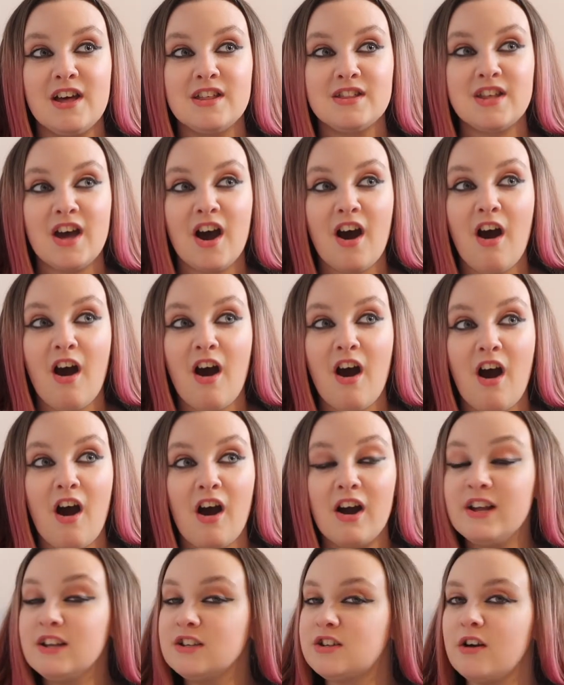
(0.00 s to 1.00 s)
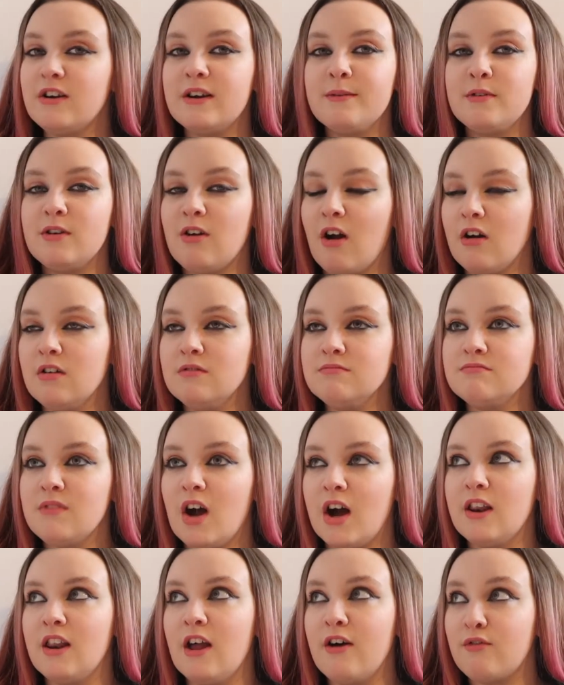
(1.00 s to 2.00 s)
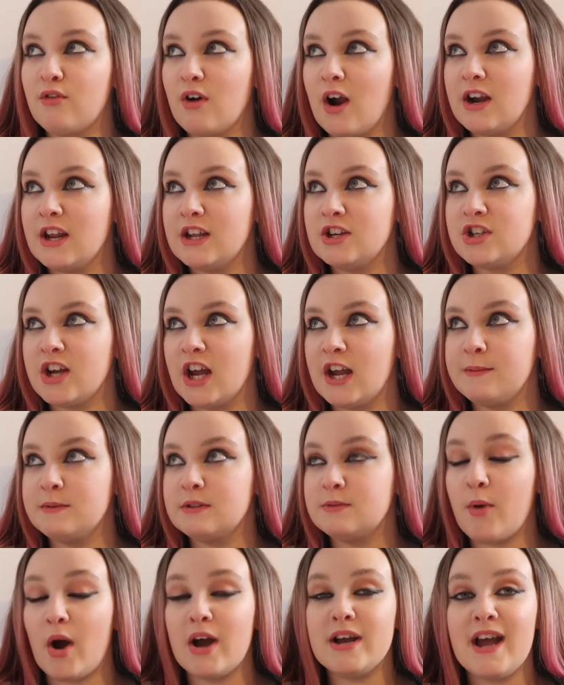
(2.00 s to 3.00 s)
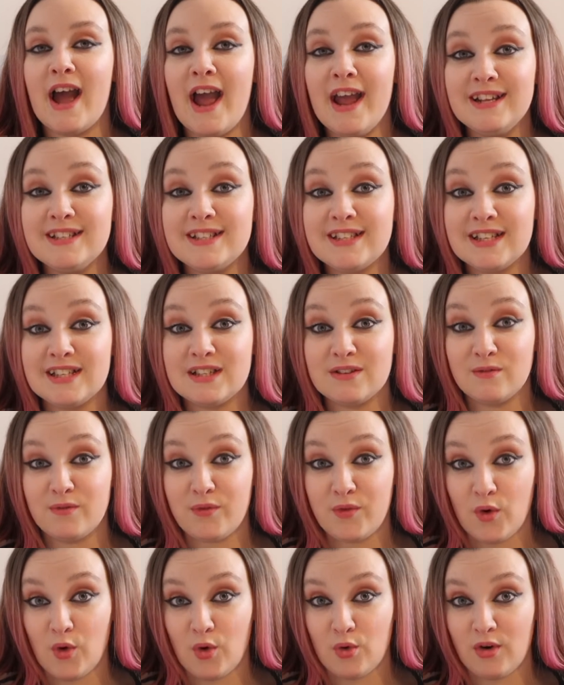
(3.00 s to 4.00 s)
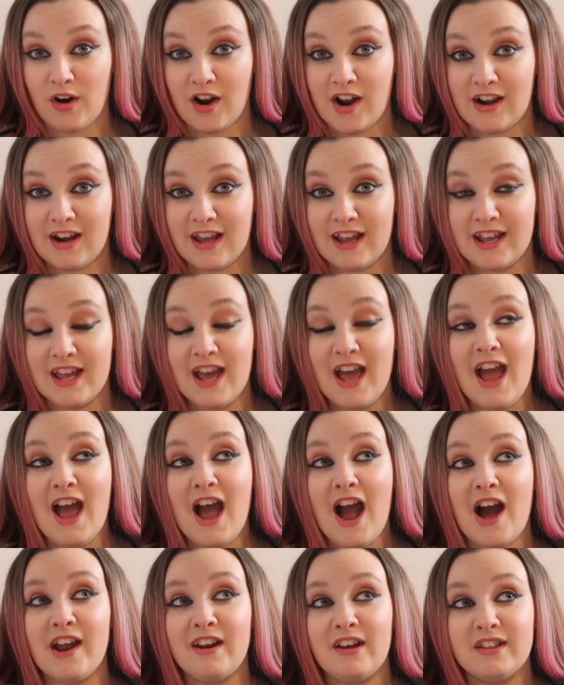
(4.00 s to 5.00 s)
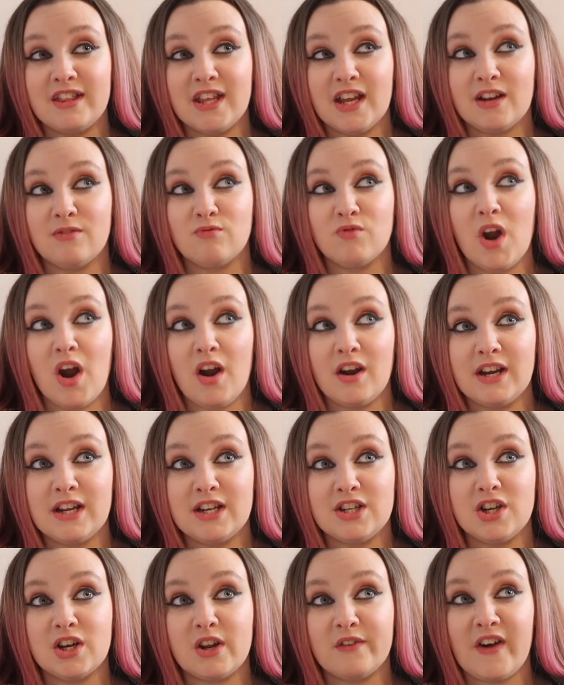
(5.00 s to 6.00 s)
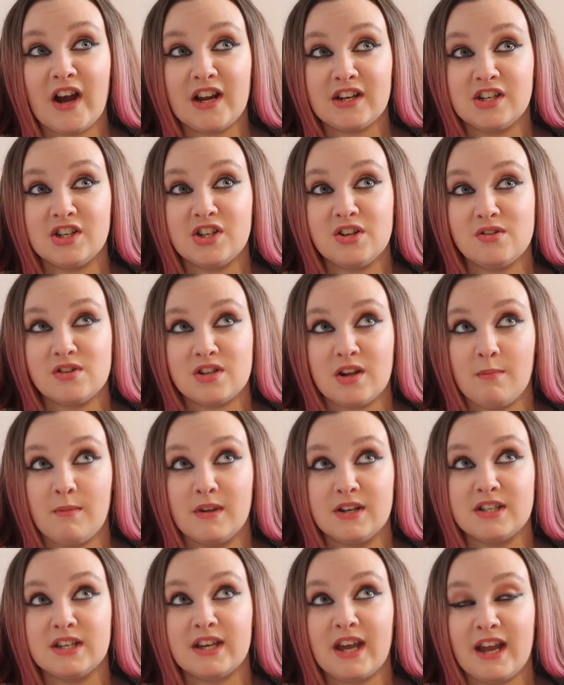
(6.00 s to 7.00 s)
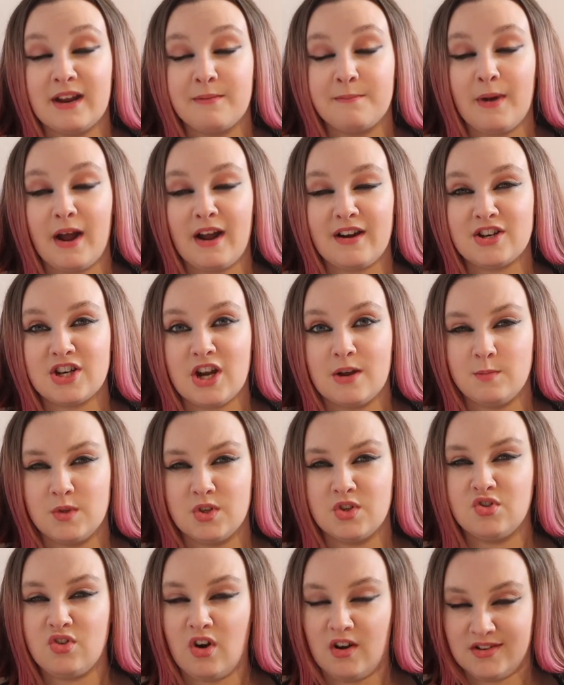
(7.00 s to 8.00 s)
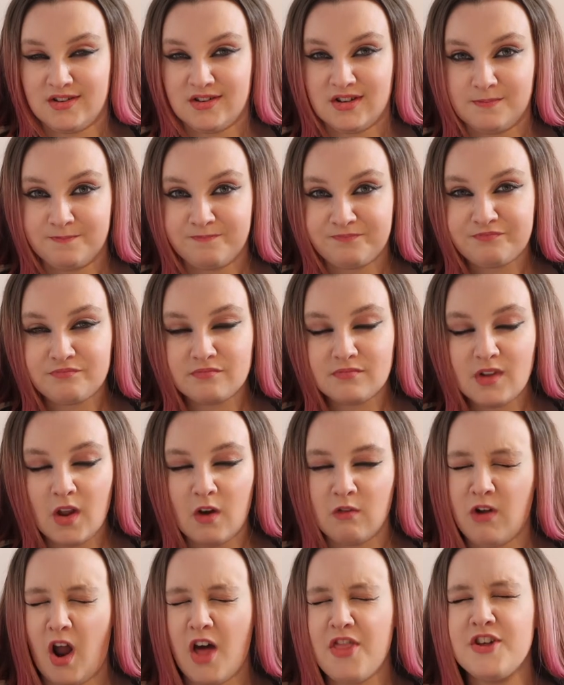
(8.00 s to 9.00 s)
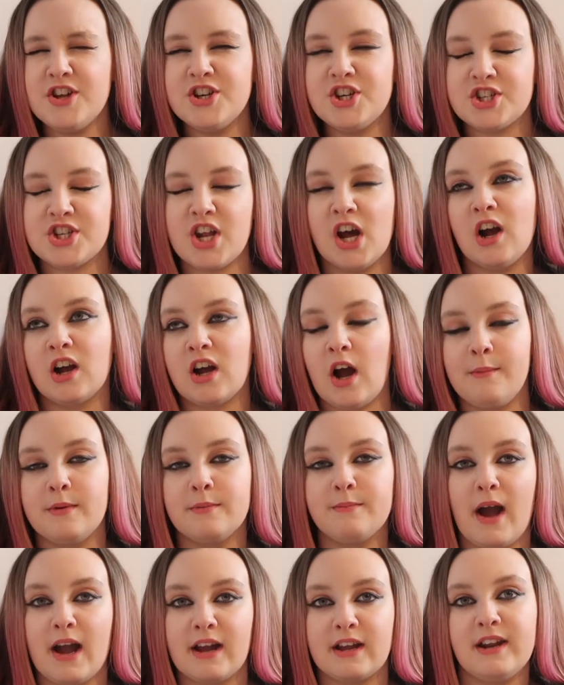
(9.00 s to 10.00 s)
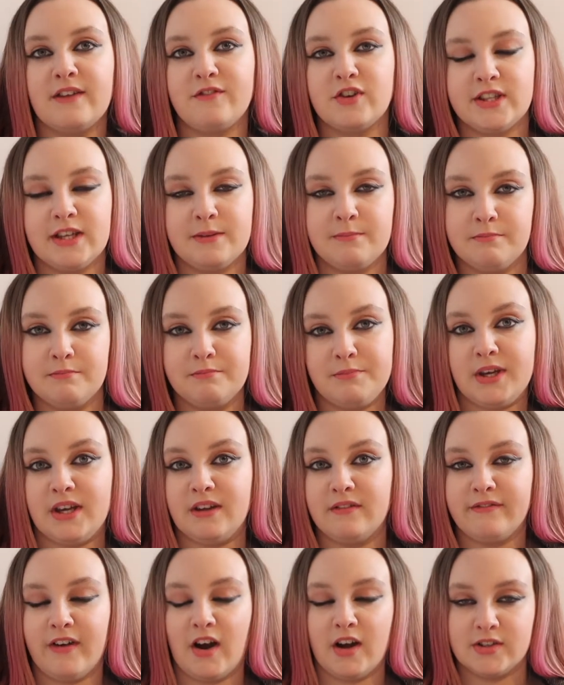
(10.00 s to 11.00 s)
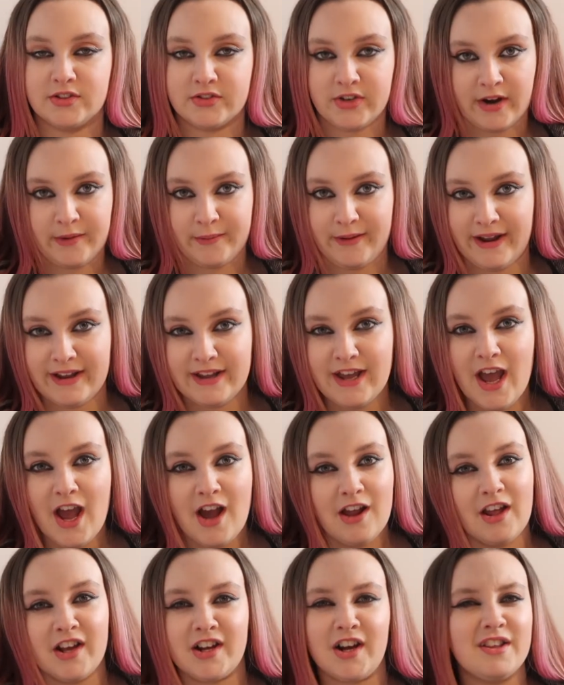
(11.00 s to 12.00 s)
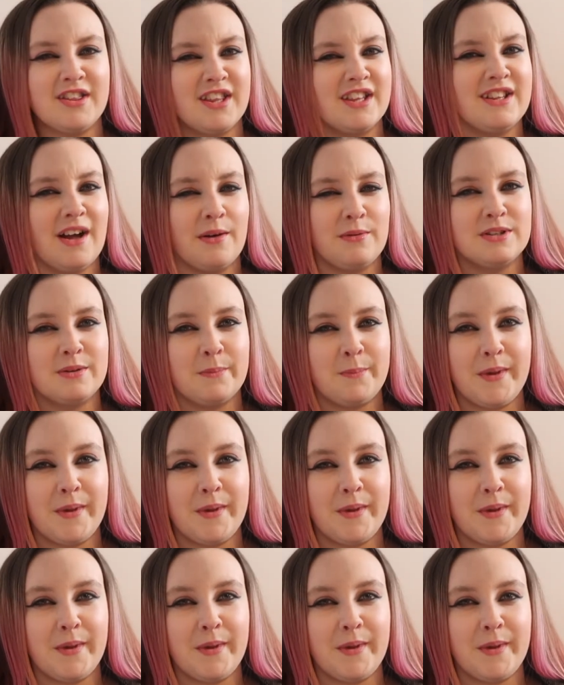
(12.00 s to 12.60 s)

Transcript: that don't get me wrong, I love Riley and James, but I hate season 4 Riley, and I think Riley should have had to do something to gain back James's trust, rather than just her coming back and everything being fine straight away. Like, I think that was